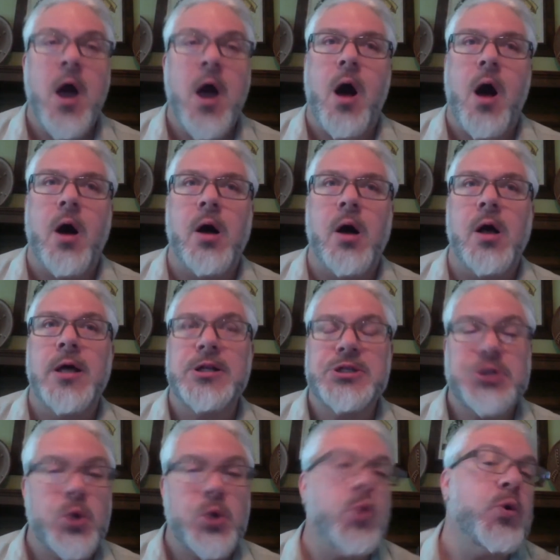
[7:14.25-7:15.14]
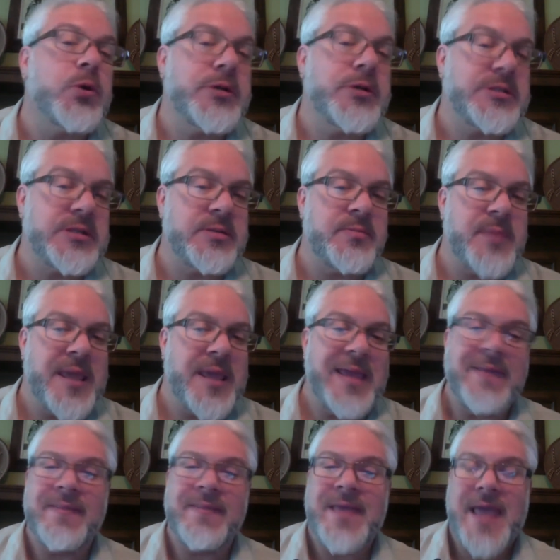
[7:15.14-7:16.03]
on tourism
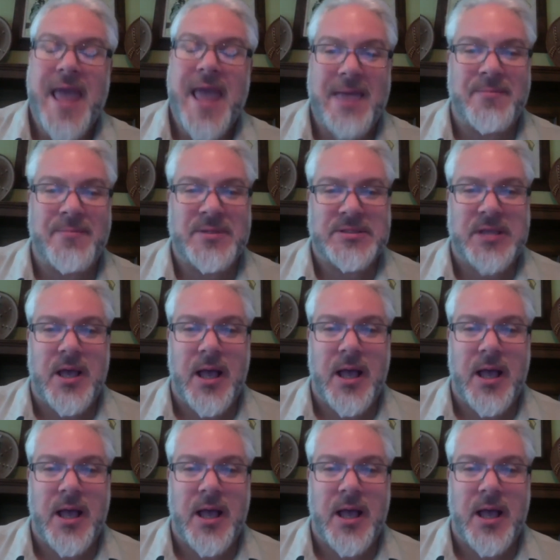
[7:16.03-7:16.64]
in the Amazon